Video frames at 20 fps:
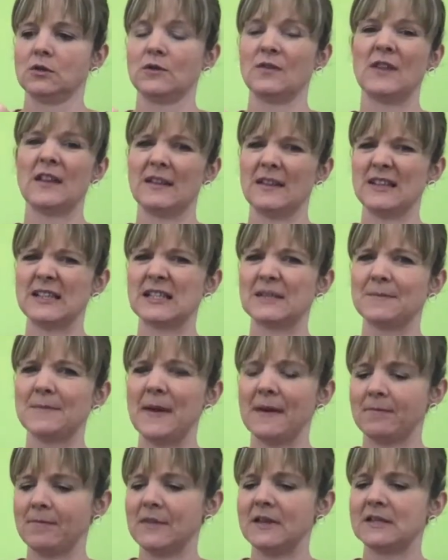This
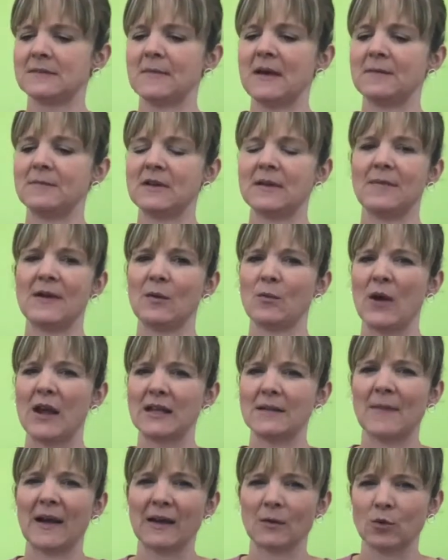might be a bit where you
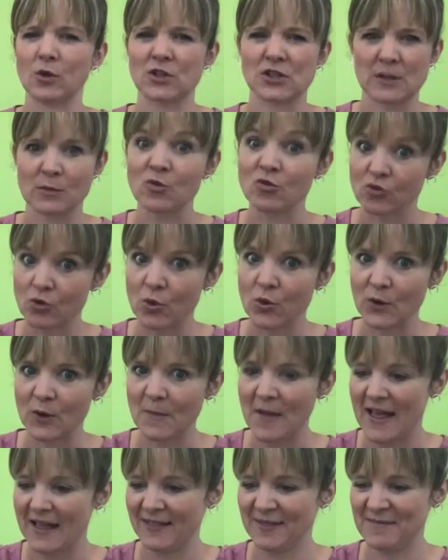might want some grown-up
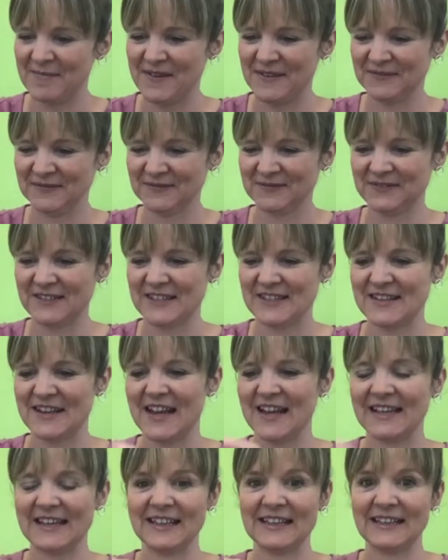help to
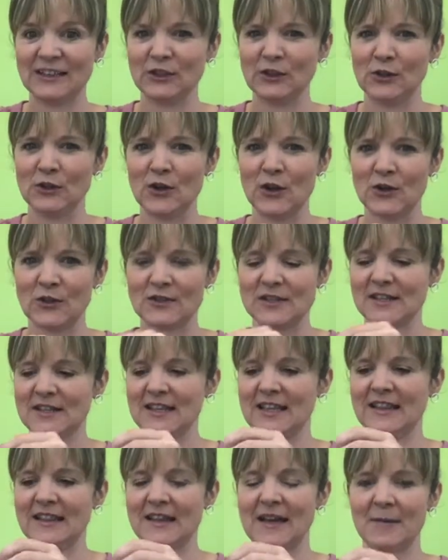tie a little knot
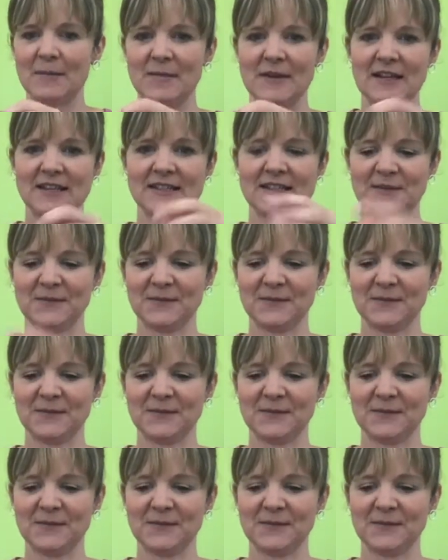in that bit.